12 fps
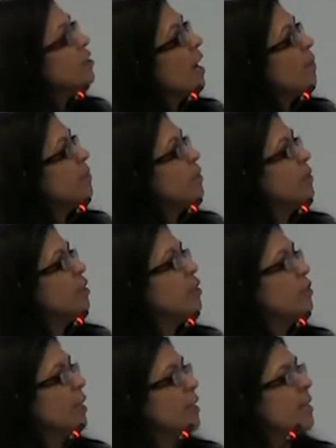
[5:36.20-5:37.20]
chapter, which is
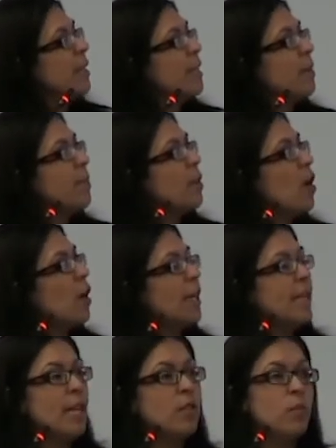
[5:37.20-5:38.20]
regulating
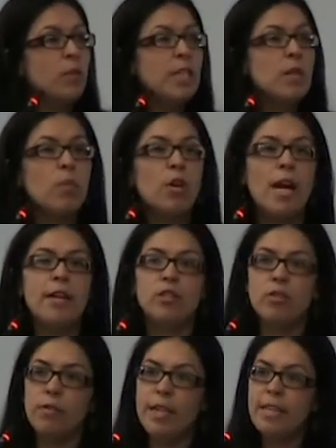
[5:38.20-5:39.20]
belonging, that's really where I
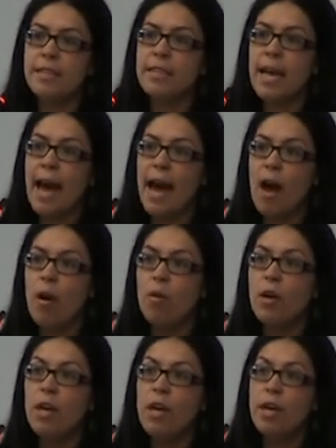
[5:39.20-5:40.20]
trace how
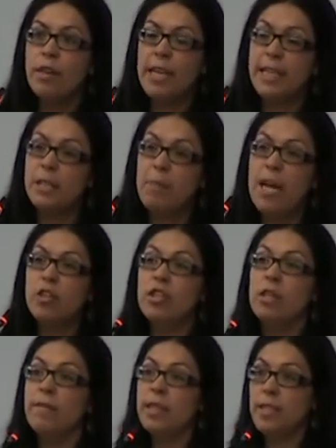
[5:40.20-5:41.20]
the
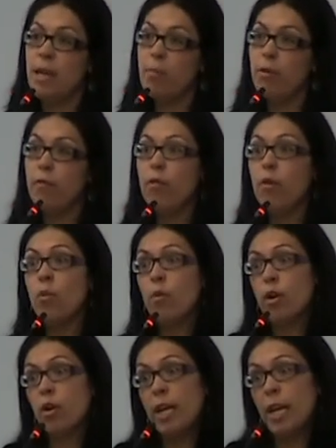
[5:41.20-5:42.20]
expansion of the temporary foreign
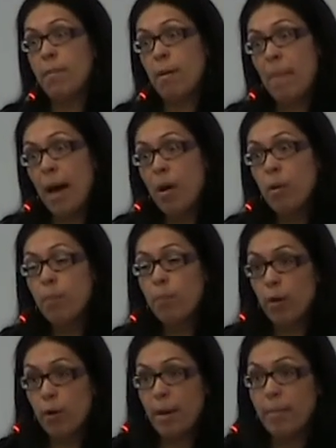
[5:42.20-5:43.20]
worker
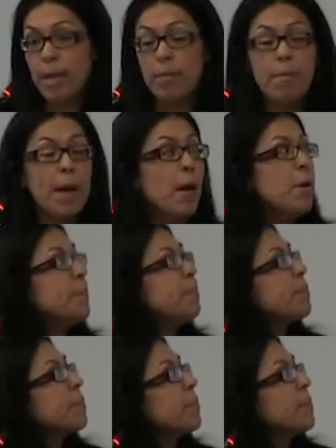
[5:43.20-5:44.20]
program came about,
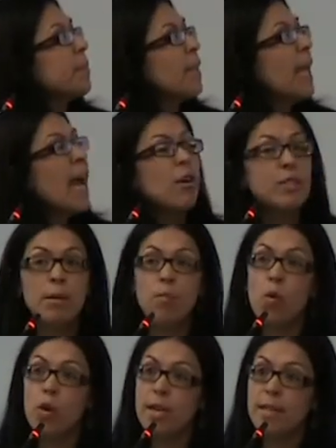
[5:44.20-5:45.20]
how Tim
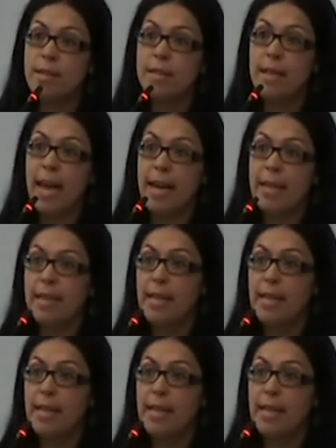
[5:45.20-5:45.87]
Hortons and